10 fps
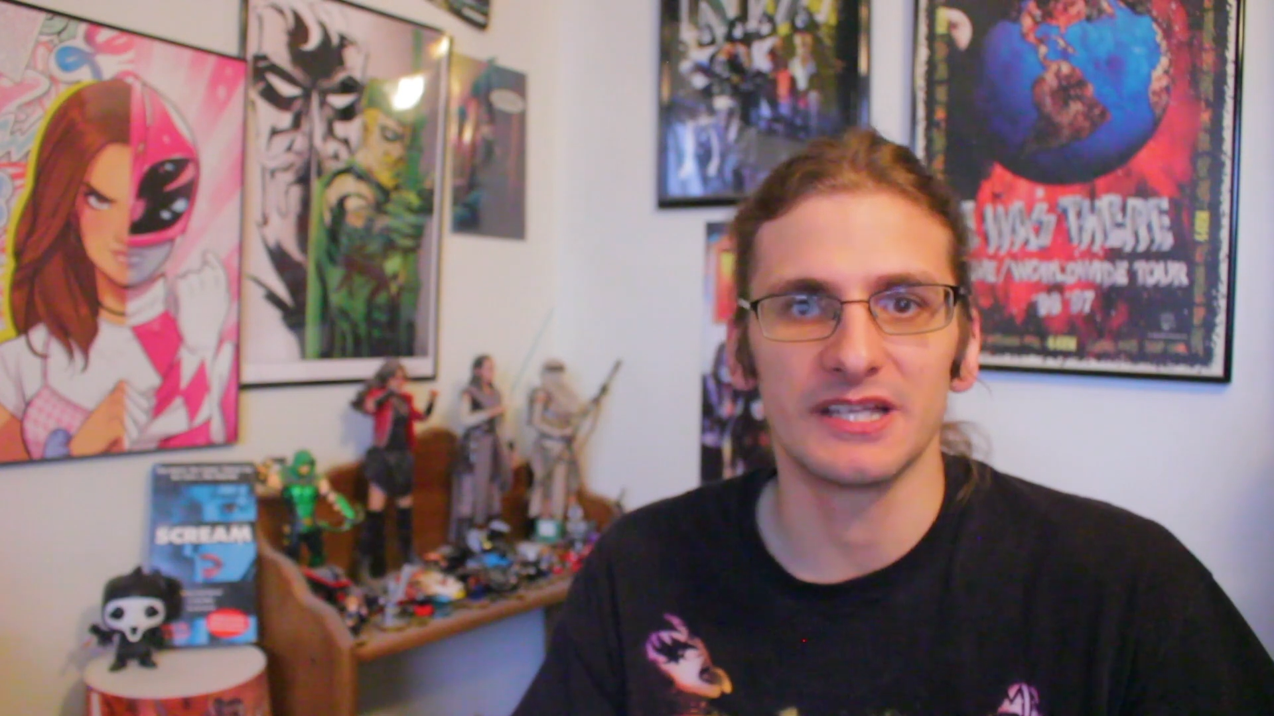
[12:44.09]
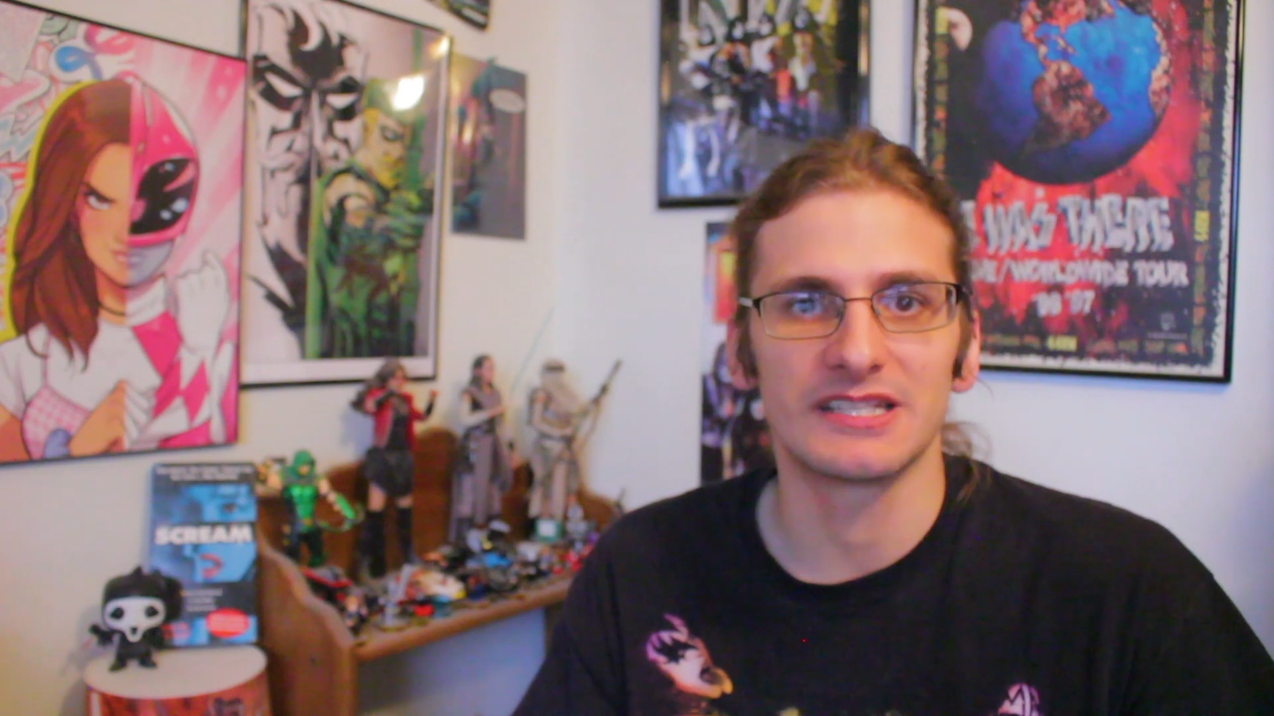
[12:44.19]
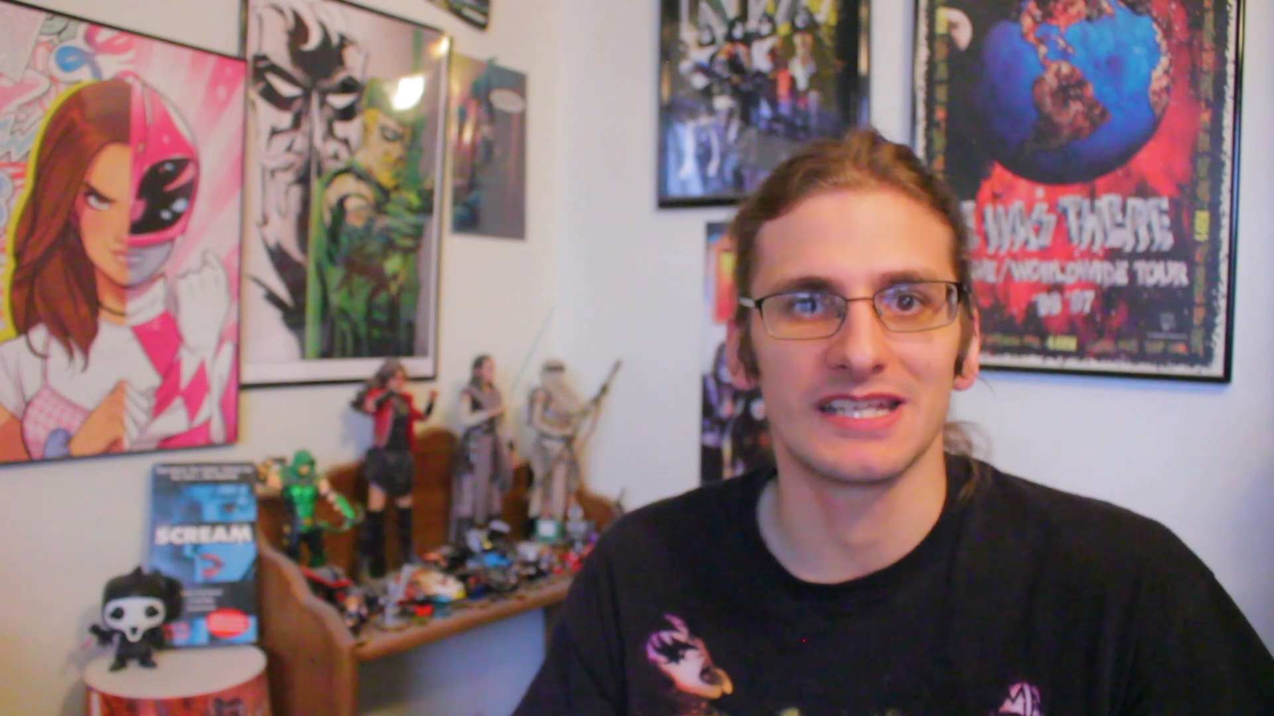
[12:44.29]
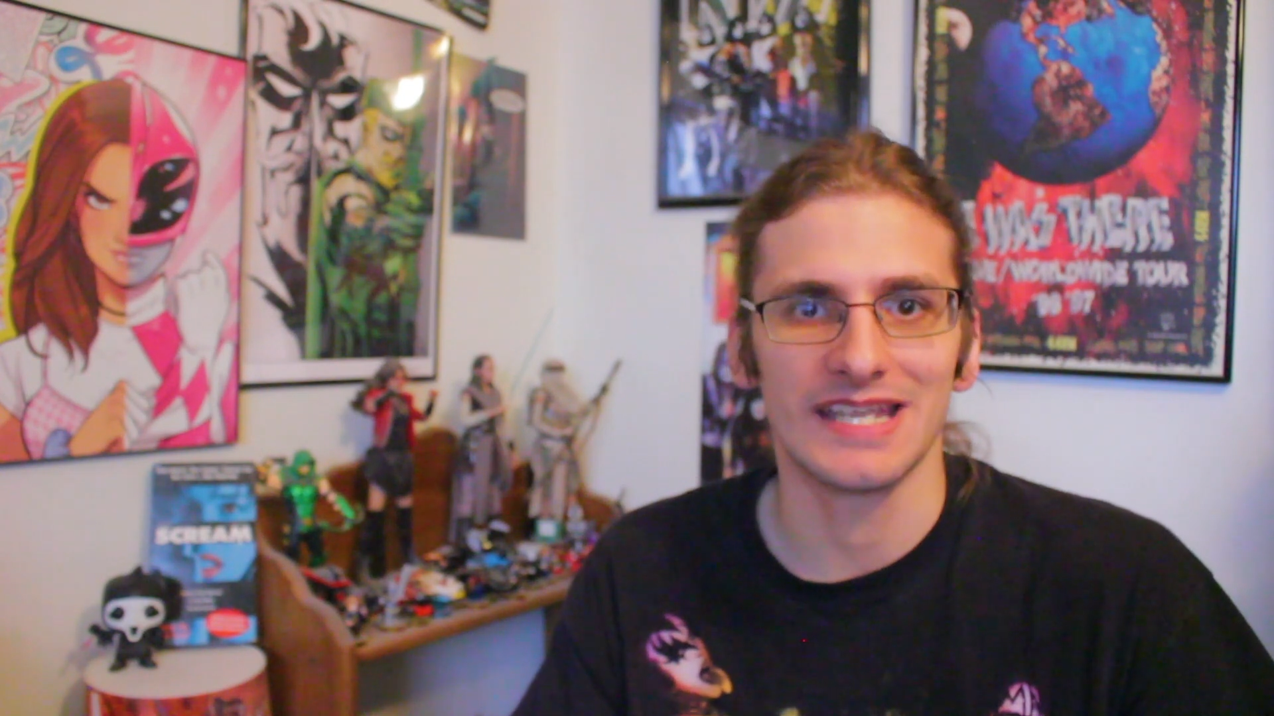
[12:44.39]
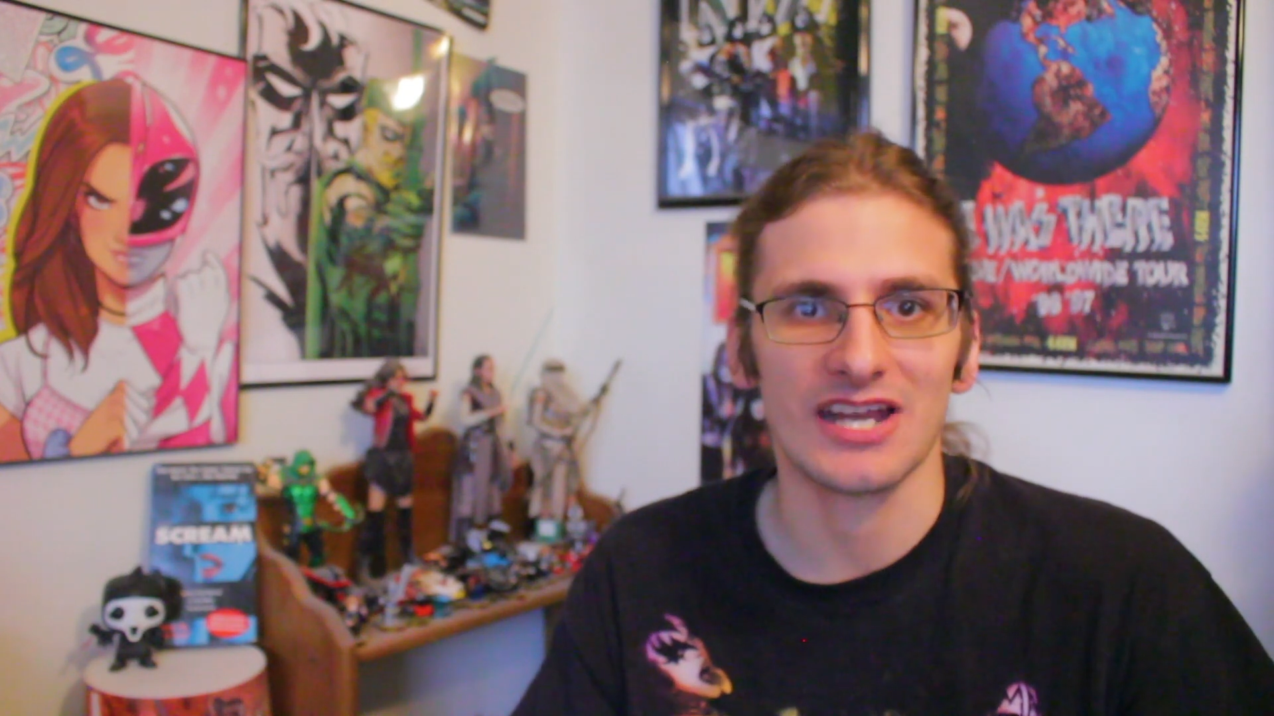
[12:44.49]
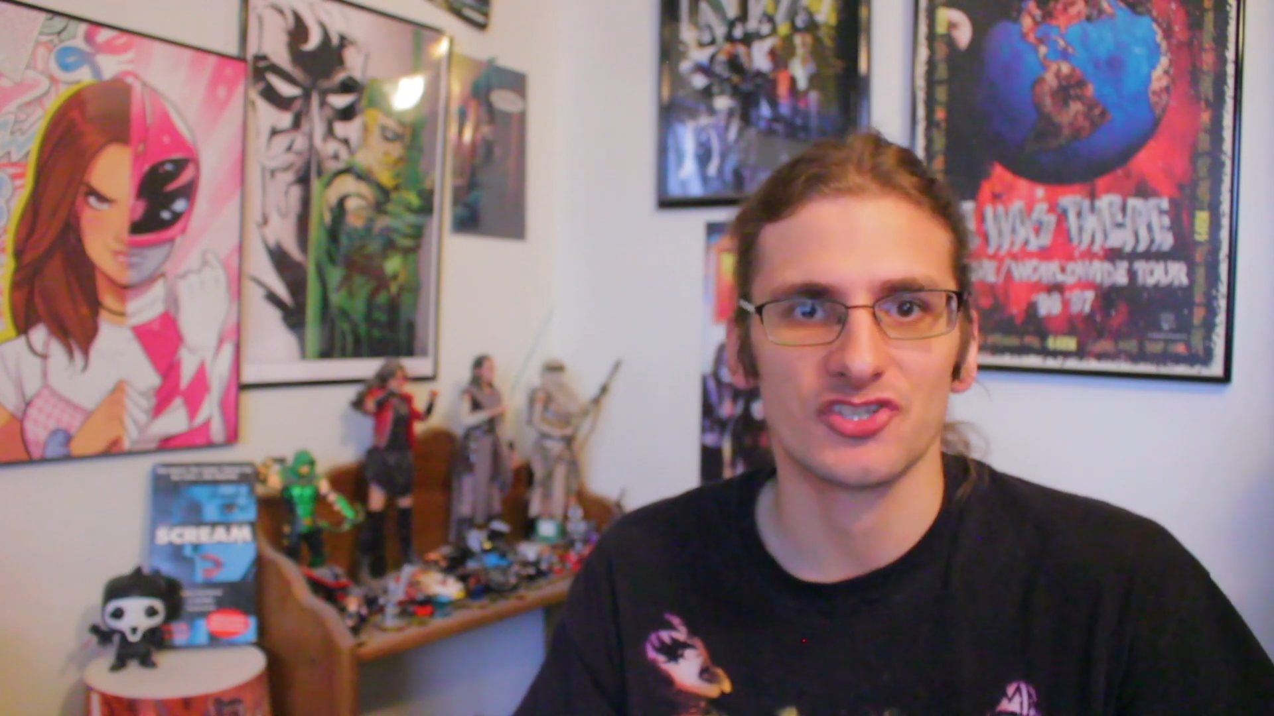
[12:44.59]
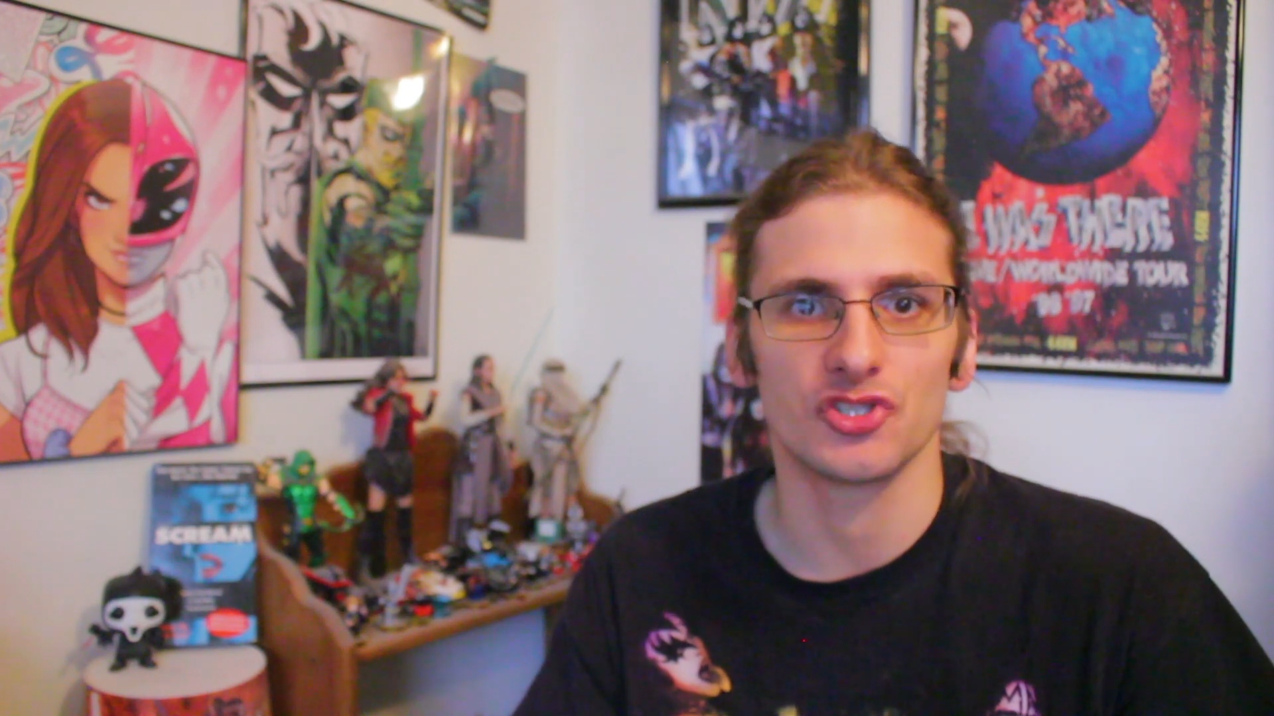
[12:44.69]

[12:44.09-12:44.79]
connection